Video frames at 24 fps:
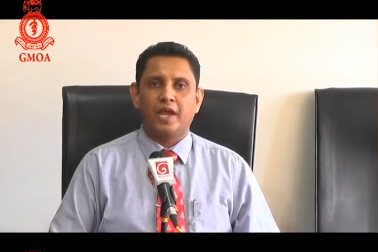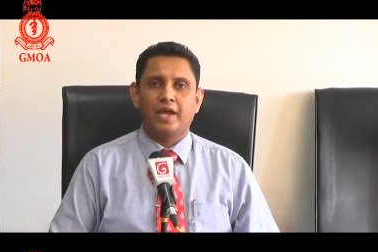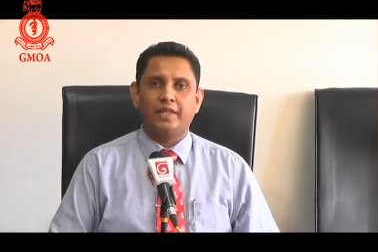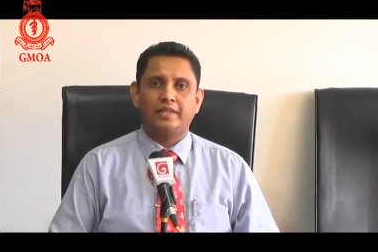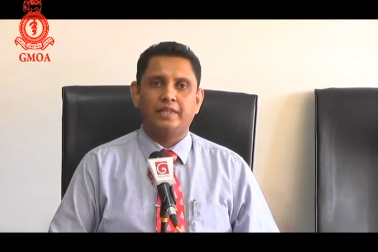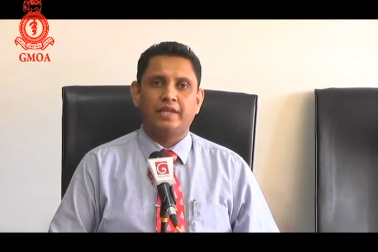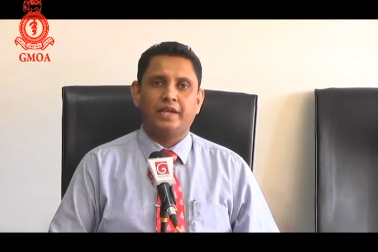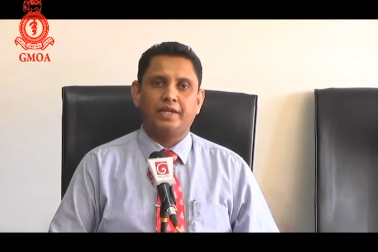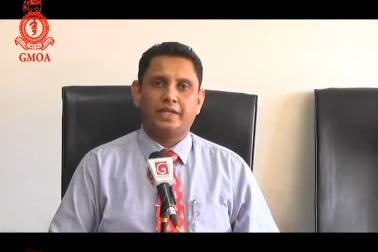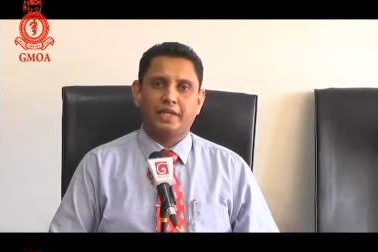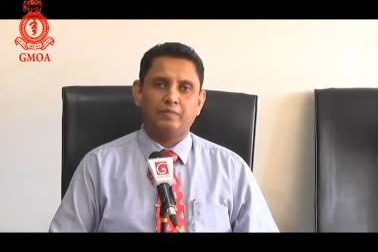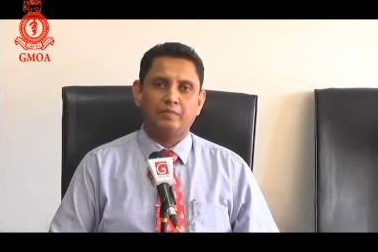
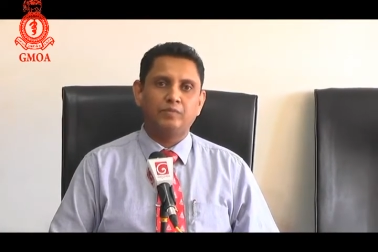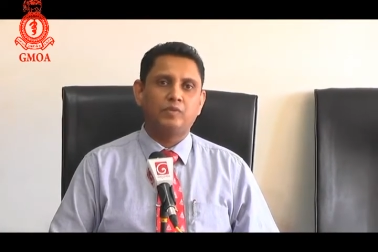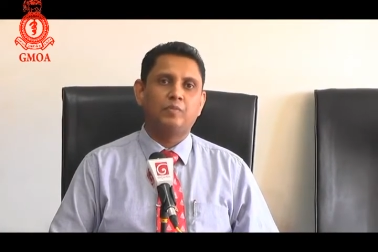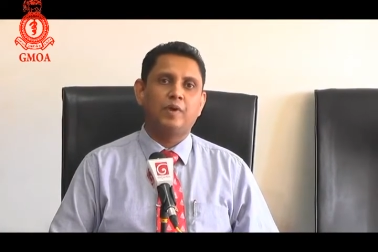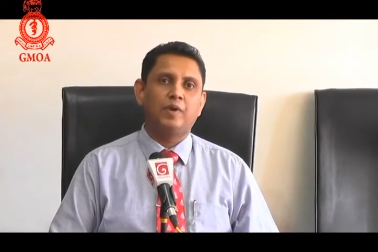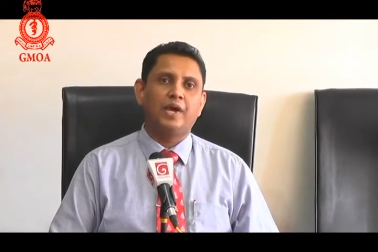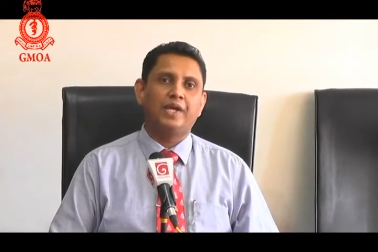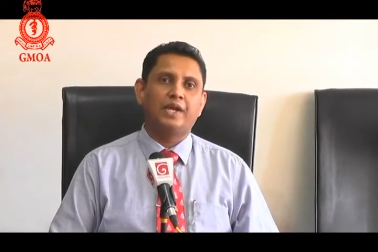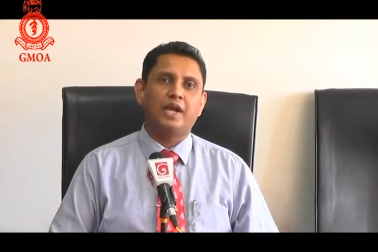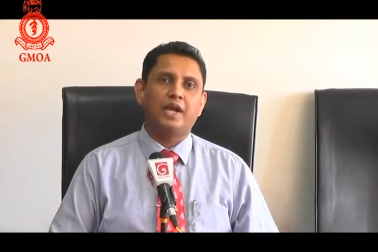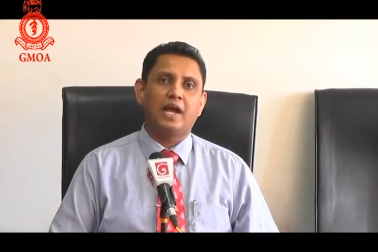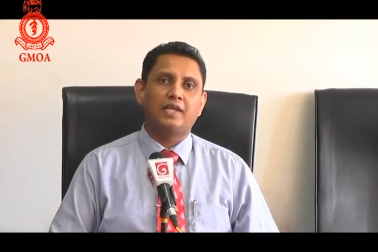and the attempts
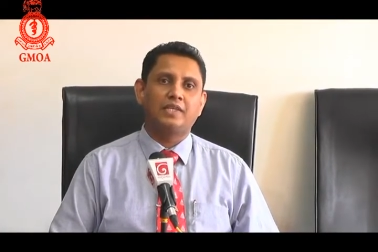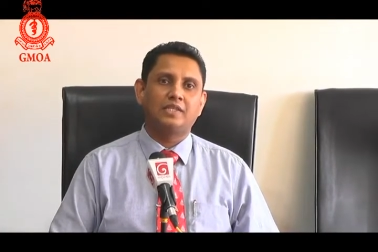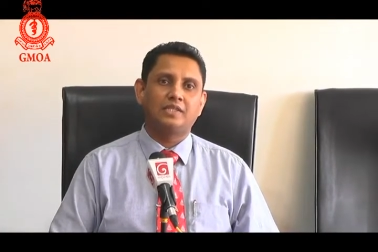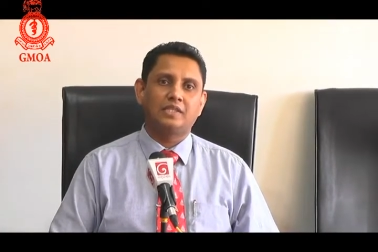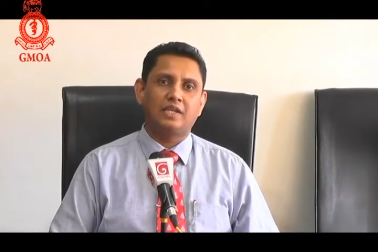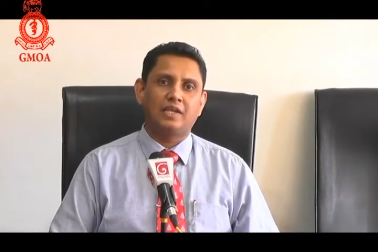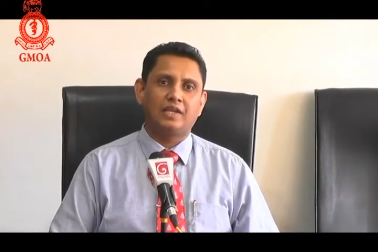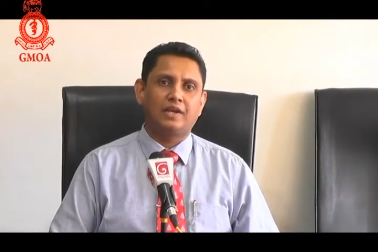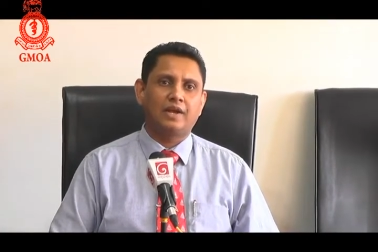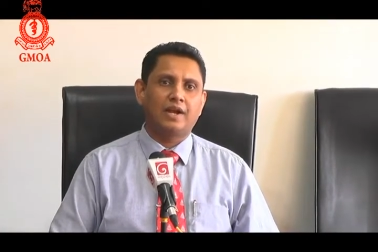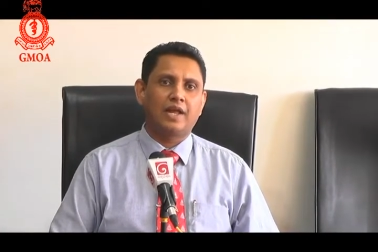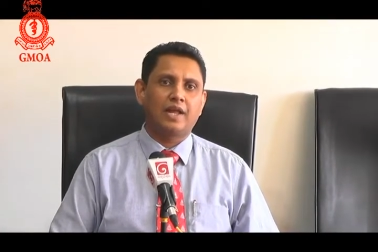by
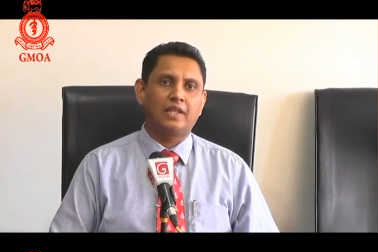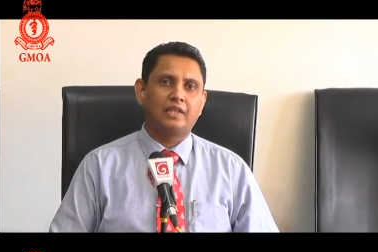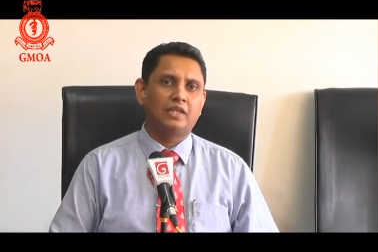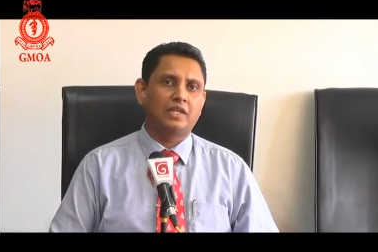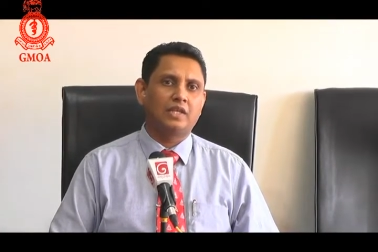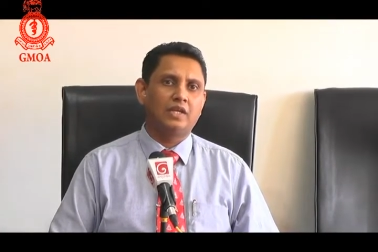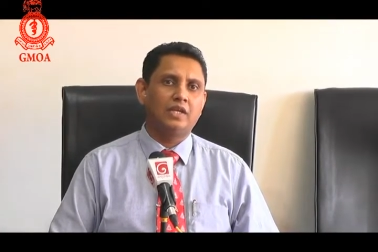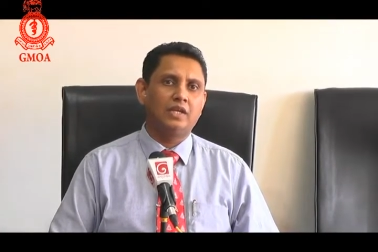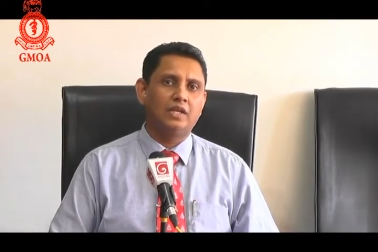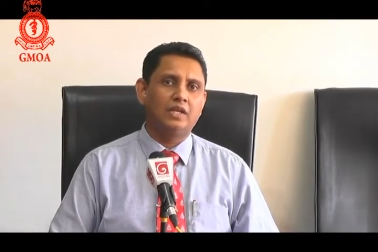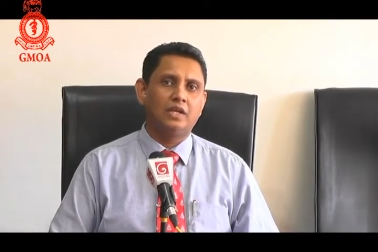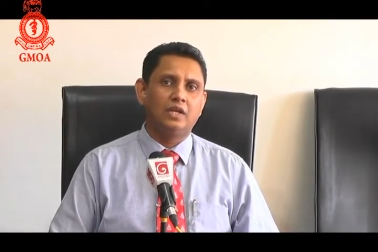
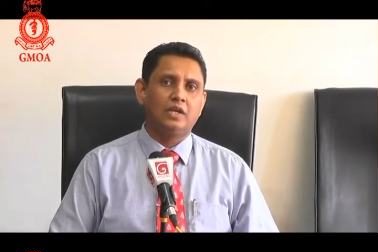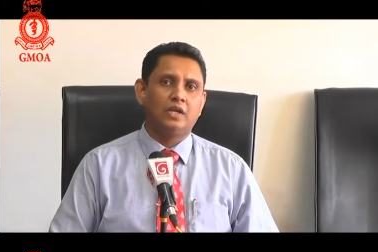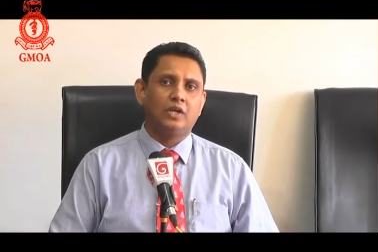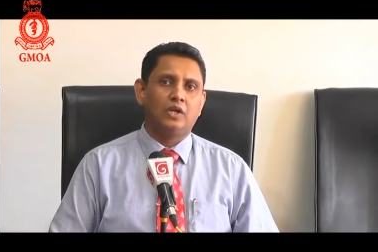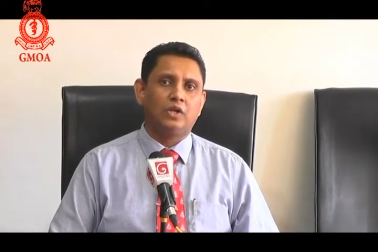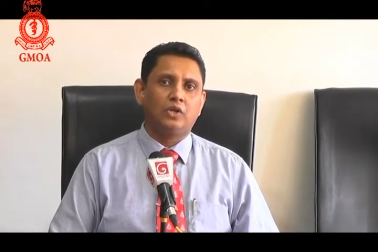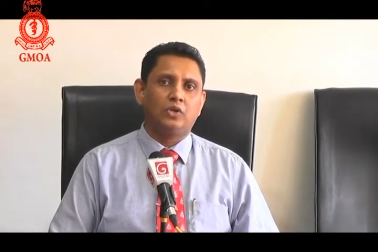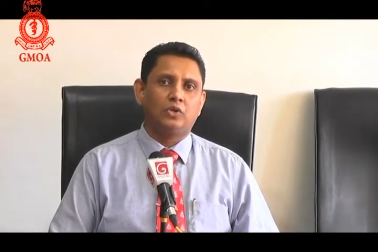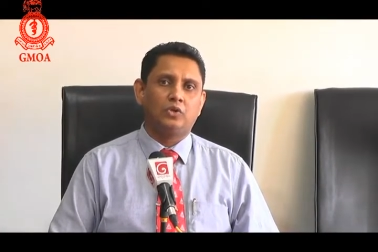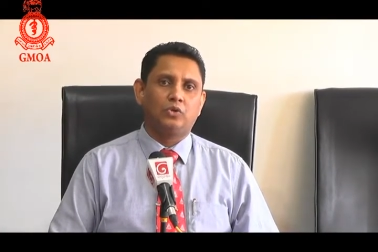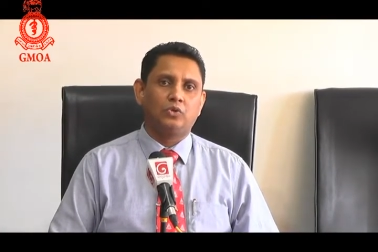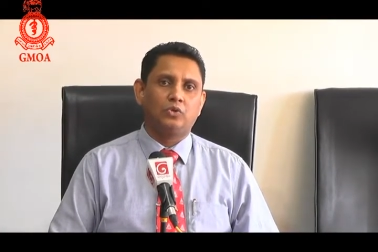Rajasenaratne
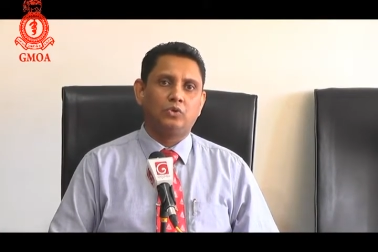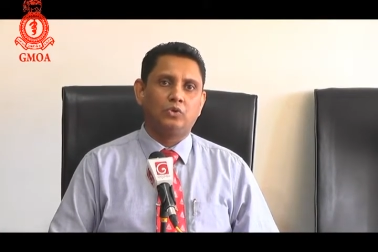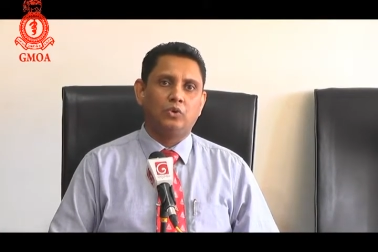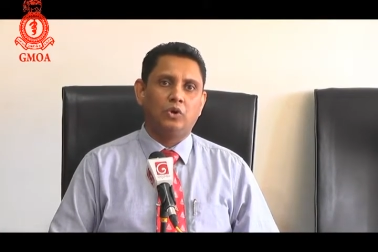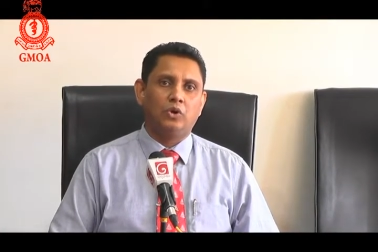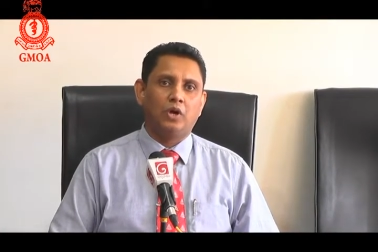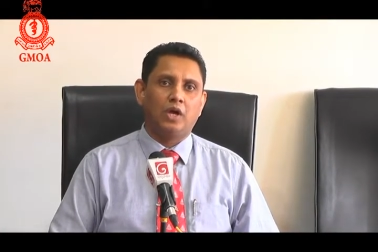to